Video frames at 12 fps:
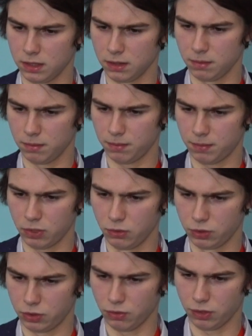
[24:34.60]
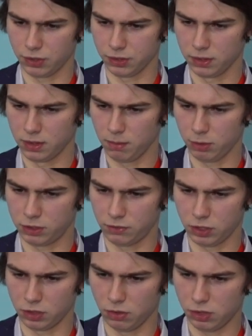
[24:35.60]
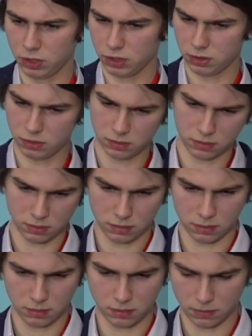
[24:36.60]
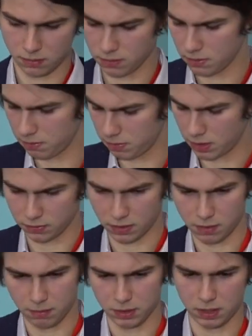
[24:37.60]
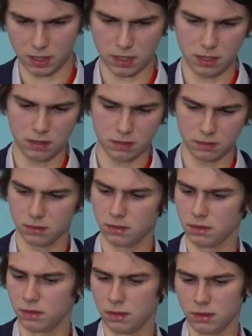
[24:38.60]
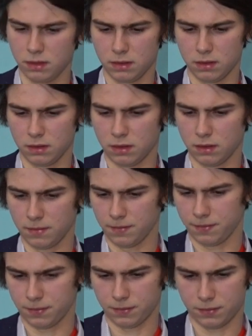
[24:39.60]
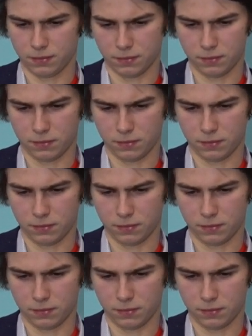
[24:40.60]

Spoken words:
now I would like to move on to the product developed by Positive Technologies called BTIA.